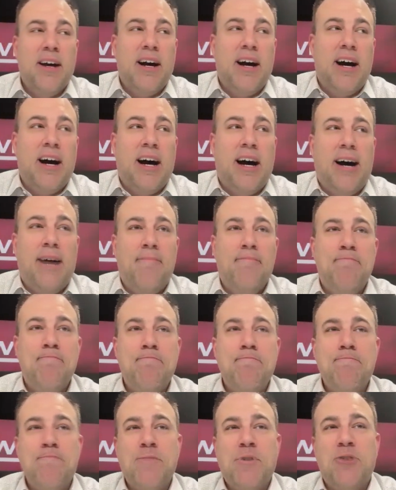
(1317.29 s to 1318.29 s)

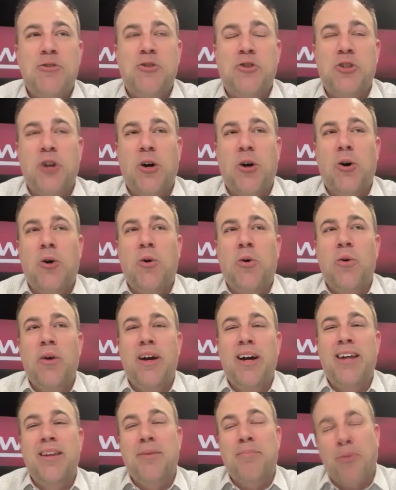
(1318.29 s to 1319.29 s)

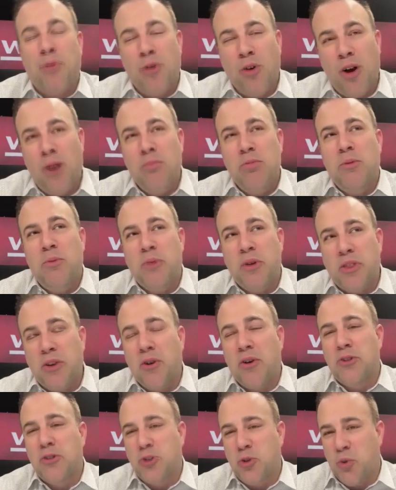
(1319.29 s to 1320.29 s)
And the problem with
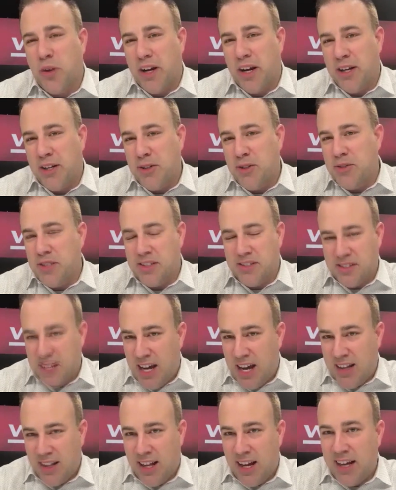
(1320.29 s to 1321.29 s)
our tornadoes, it's
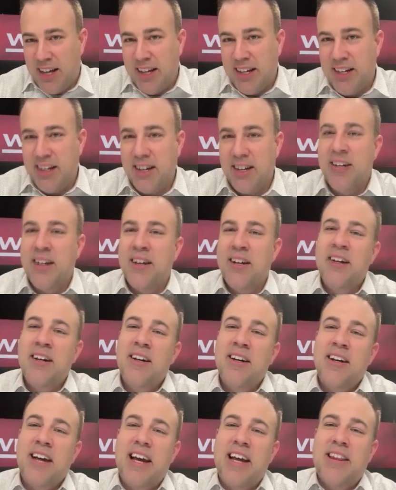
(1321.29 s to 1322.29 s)
not like
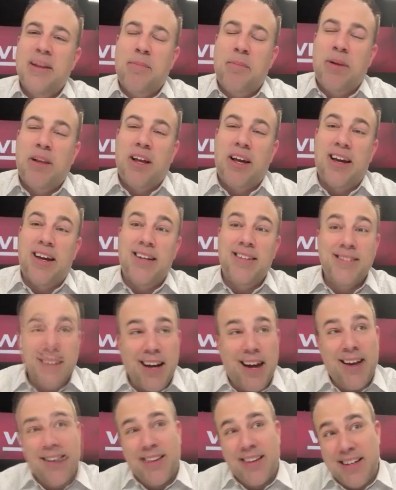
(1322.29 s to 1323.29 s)
in the plains,
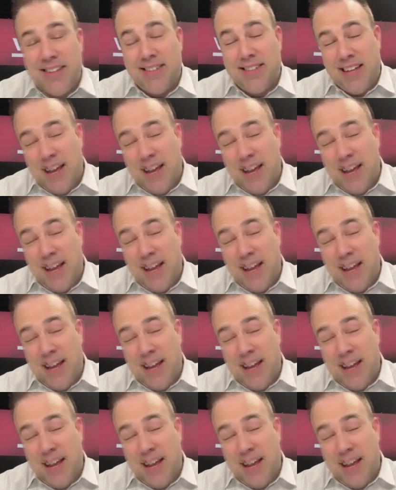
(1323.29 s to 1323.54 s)
at least